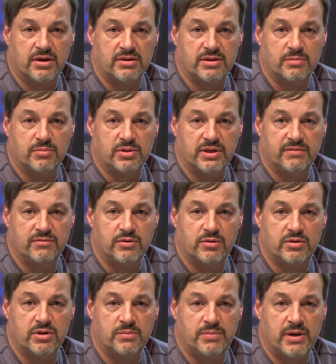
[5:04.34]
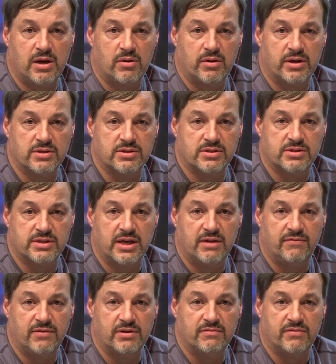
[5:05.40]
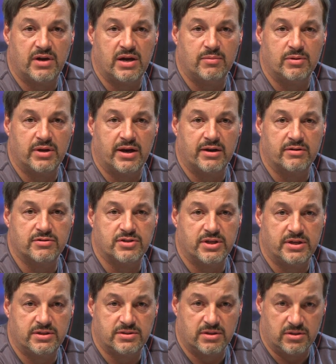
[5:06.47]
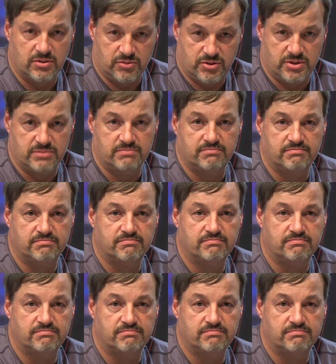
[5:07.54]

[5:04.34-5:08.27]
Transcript: there that believe nuclear power is a safe and viable energy solution.